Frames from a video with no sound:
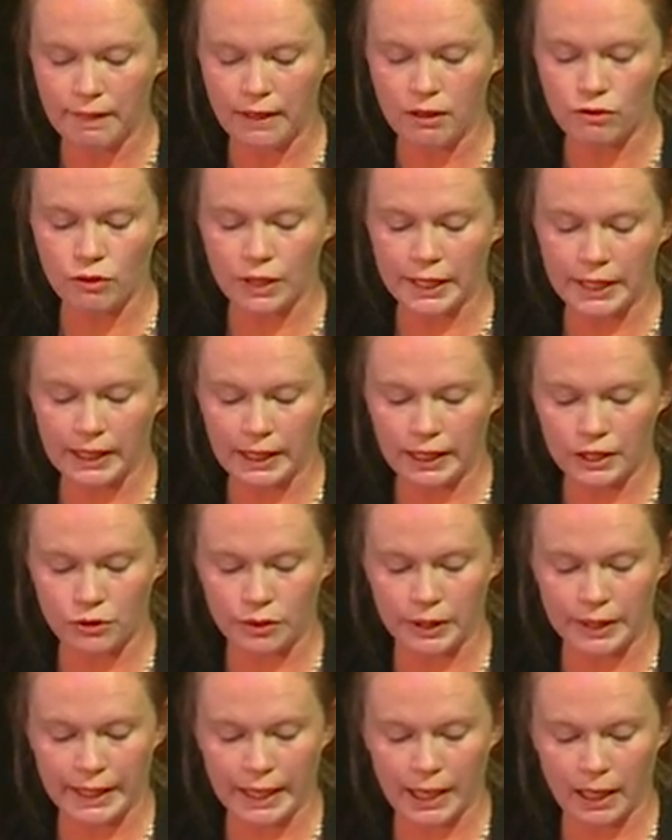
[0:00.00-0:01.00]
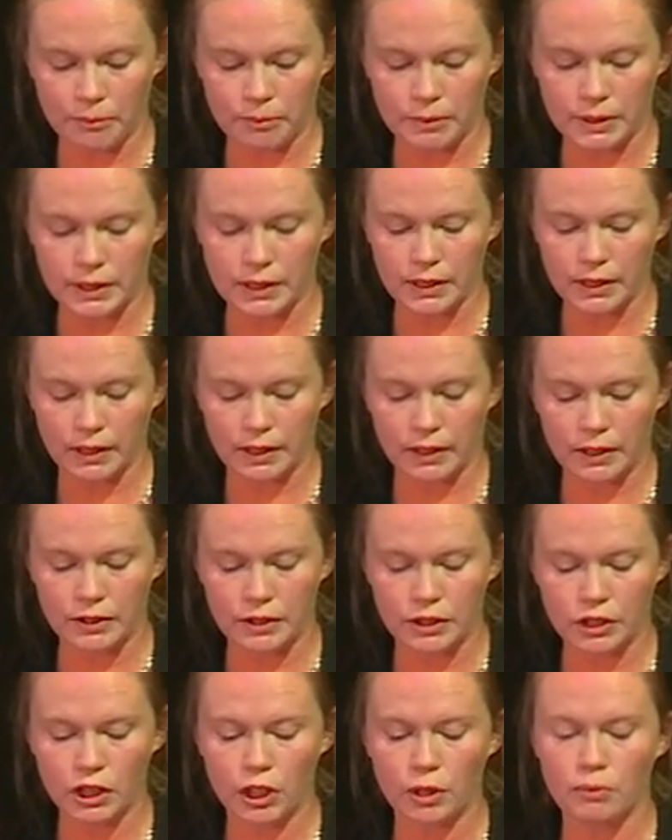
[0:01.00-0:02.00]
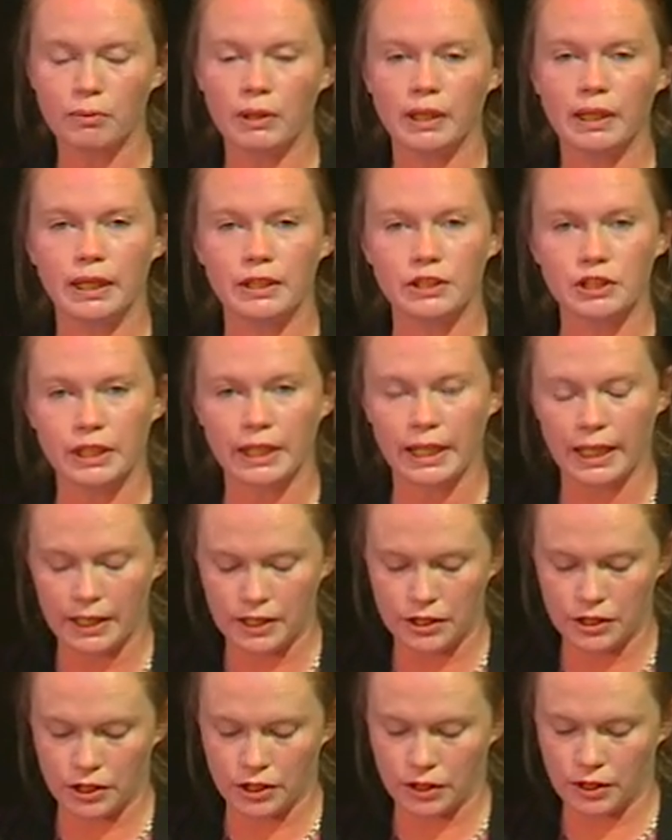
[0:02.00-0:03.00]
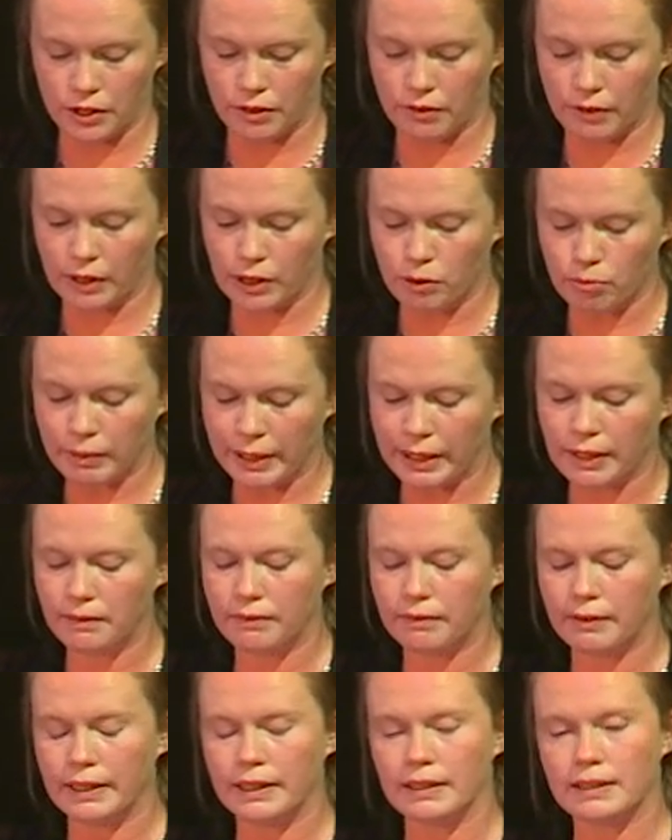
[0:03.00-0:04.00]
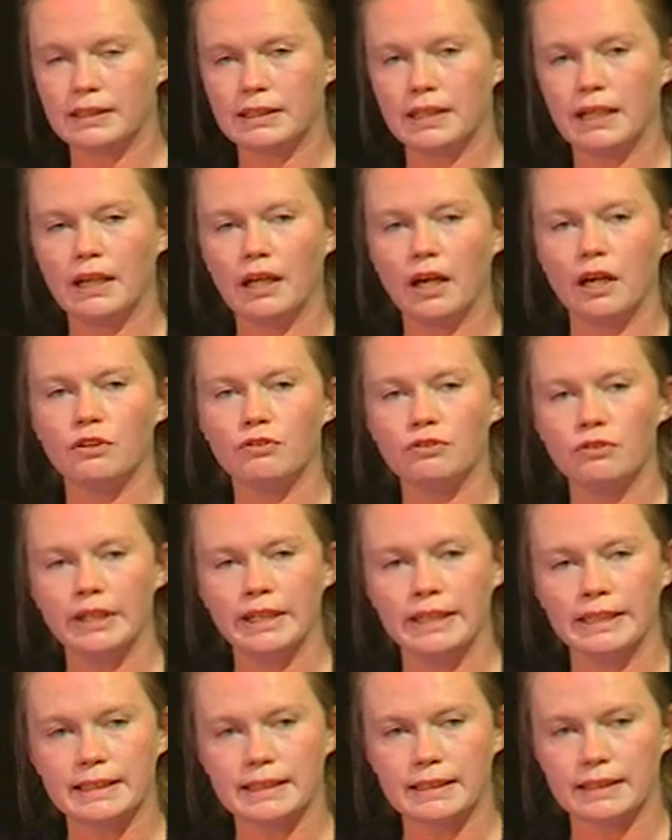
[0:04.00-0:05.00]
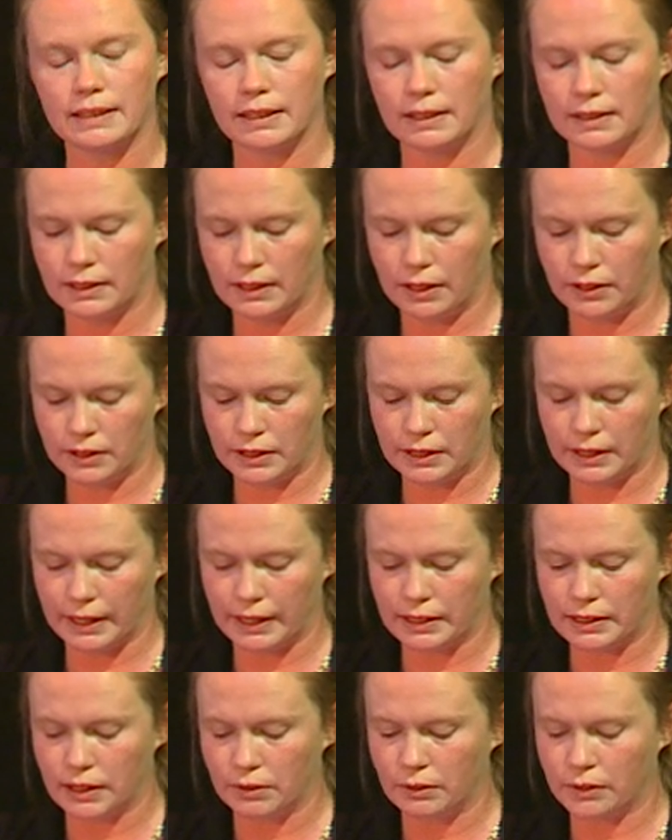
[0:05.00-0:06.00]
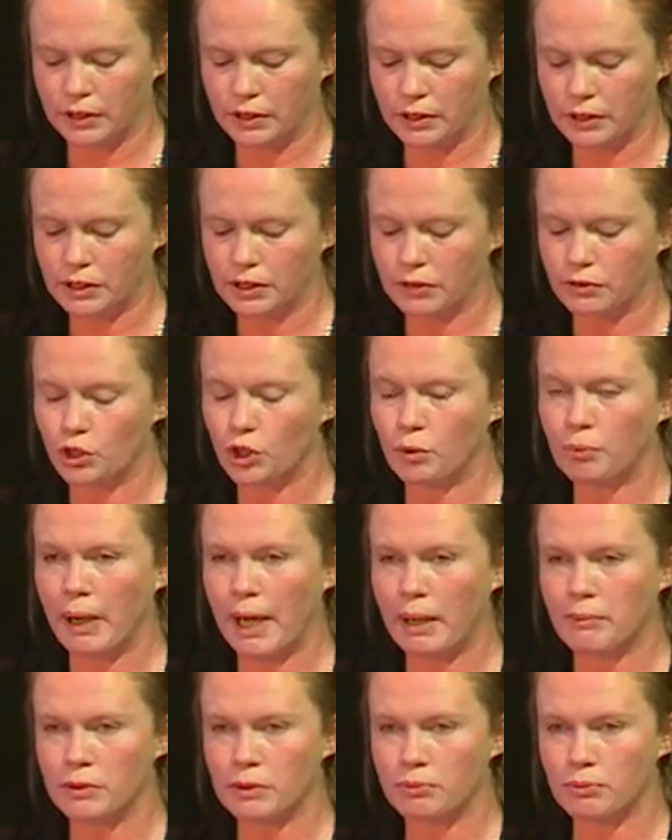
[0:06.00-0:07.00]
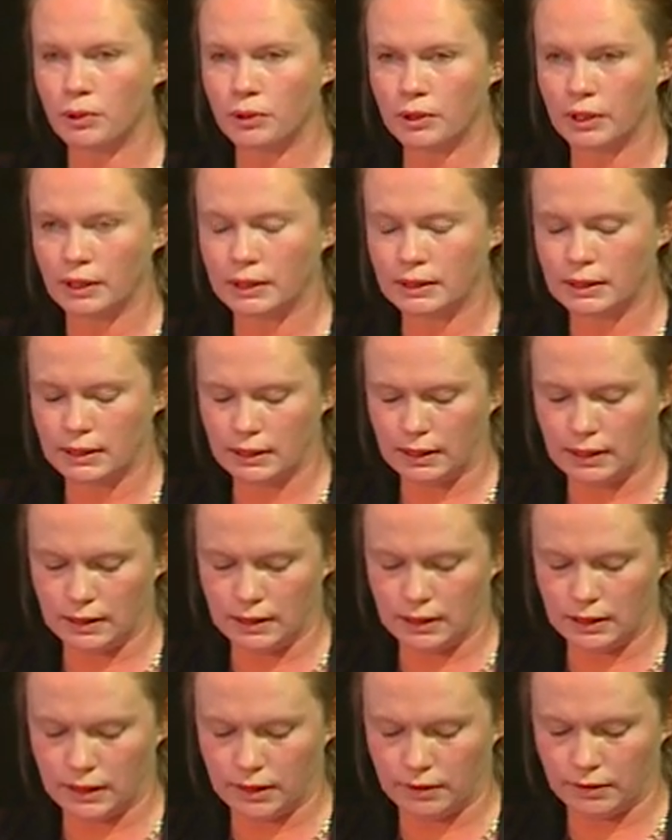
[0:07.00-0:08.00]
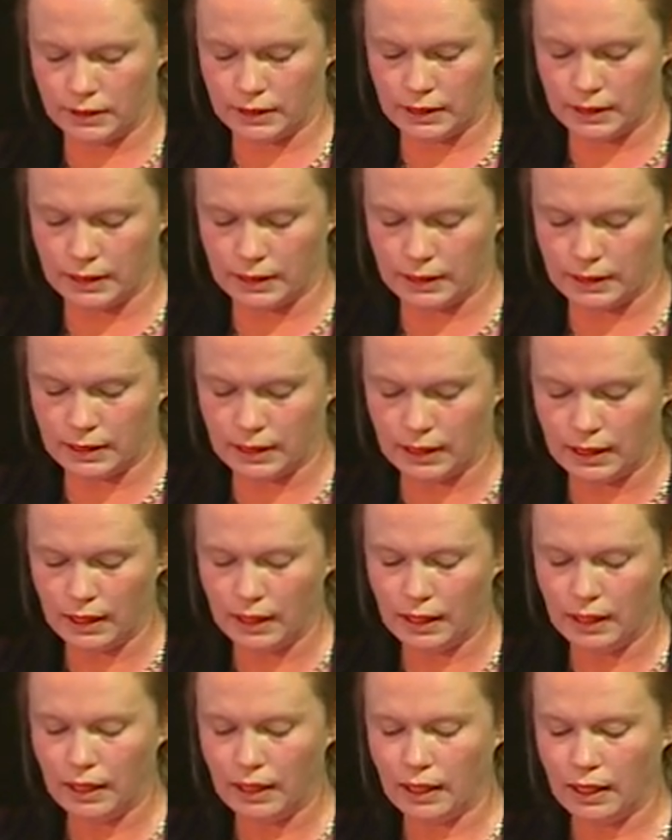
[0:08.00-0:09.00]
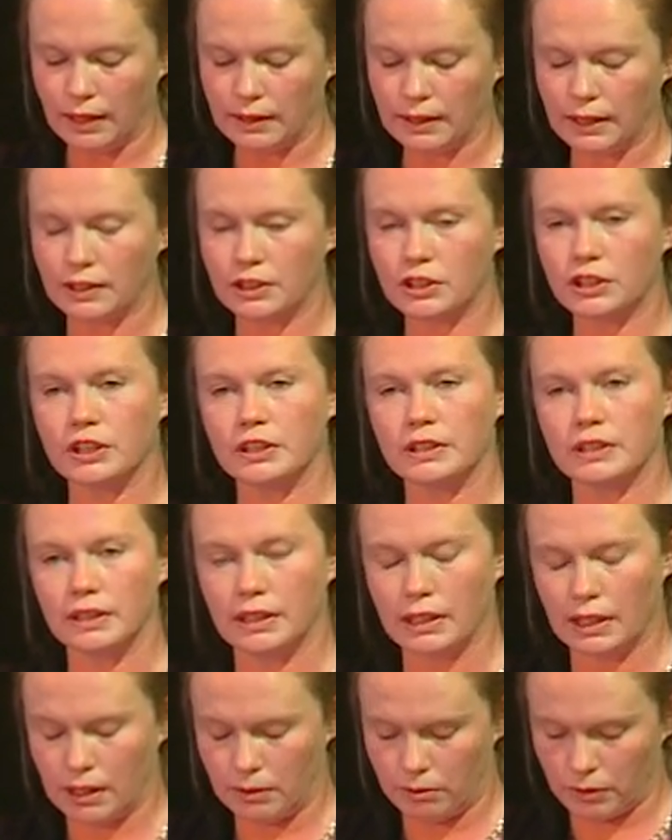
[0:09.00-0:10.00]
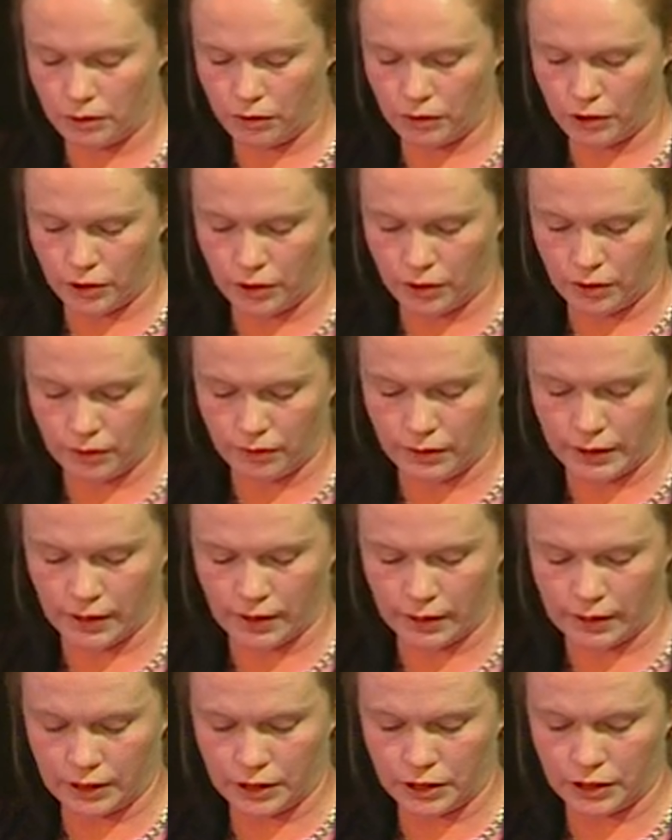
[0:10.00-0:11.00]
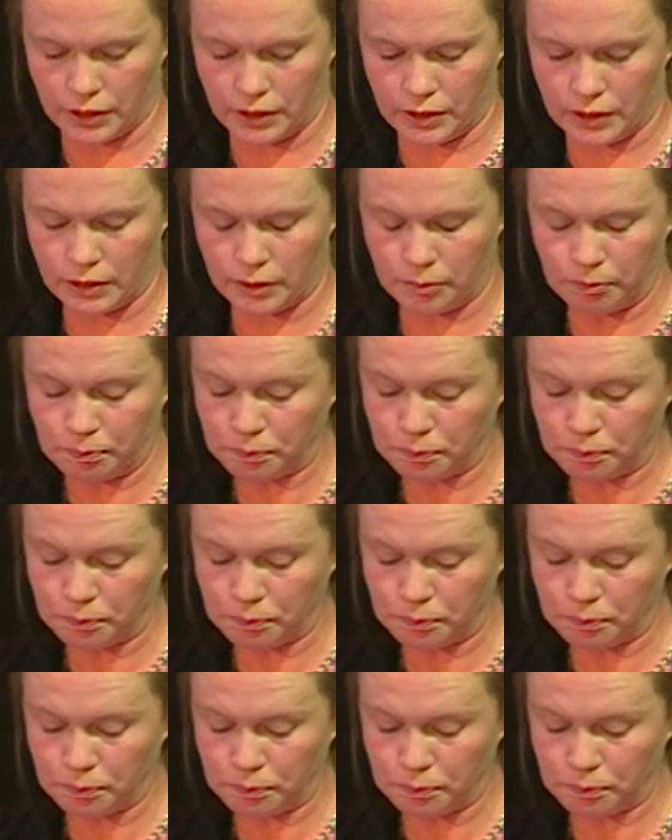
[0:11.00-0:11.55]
regulatory gaps, and consumer education around the benefits and risks associated with the use of new payments products and services. And that's just to name a few of the issues.